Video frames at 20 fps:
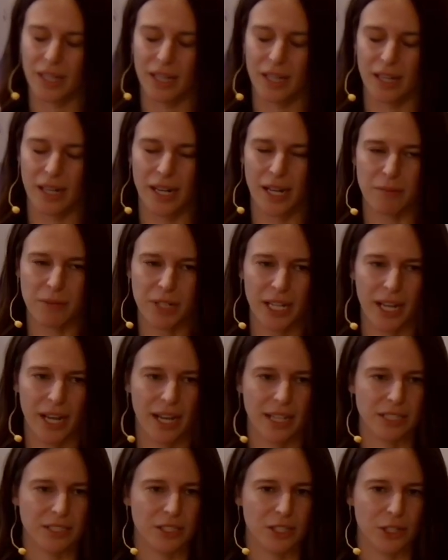And I'm going to
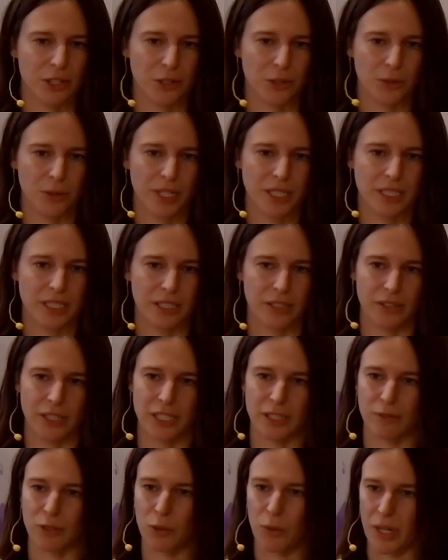ask you a series
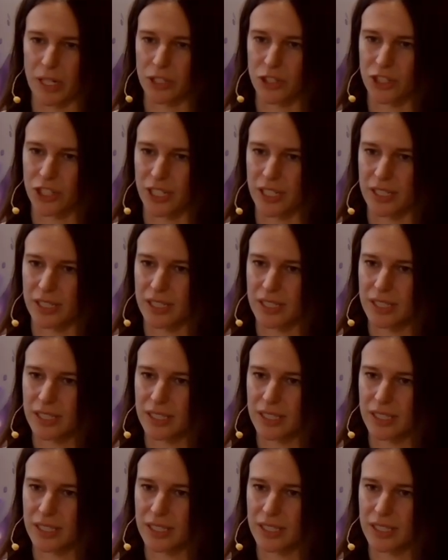of questions.